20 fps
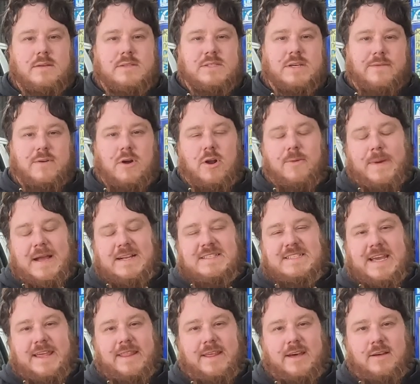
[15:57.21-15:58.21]
So I've got it back
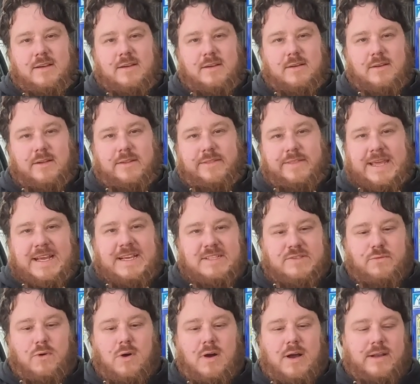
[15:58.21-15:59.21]
together. I think
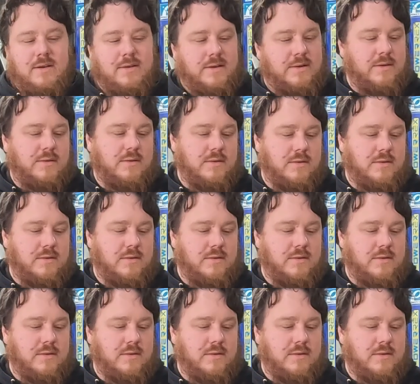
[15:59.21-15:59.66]
it's right.